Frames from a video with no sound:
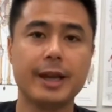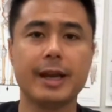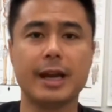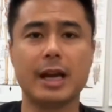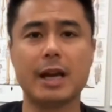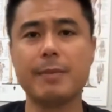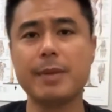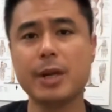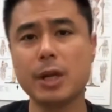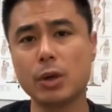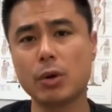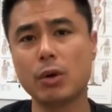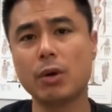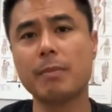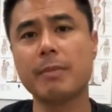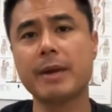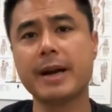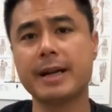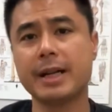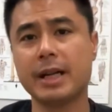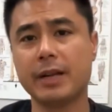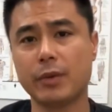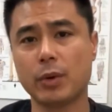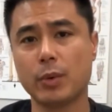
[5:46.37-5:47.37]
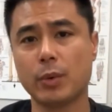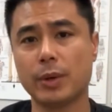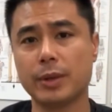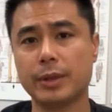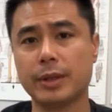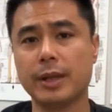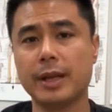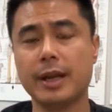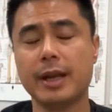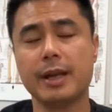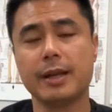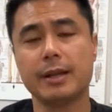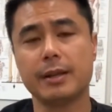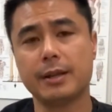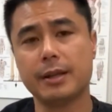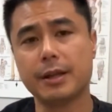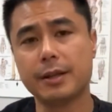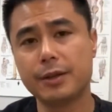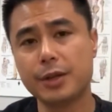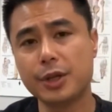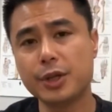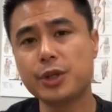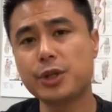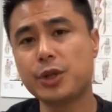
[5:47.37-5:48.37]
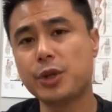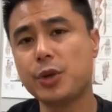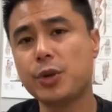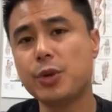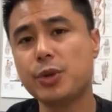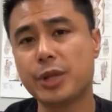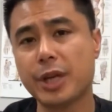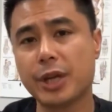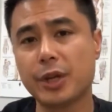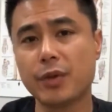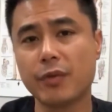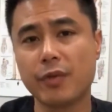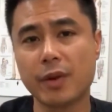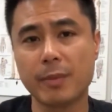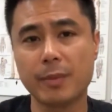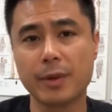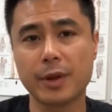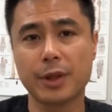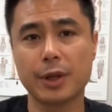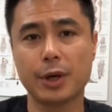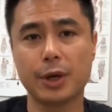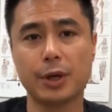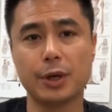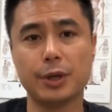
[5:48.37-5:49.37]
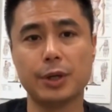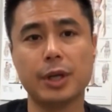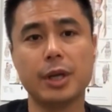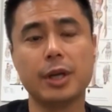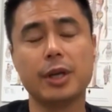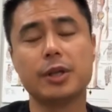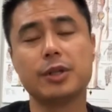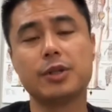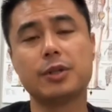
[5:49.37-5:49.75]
And I'm here to remind everyone that this Tuesday, November 3rd,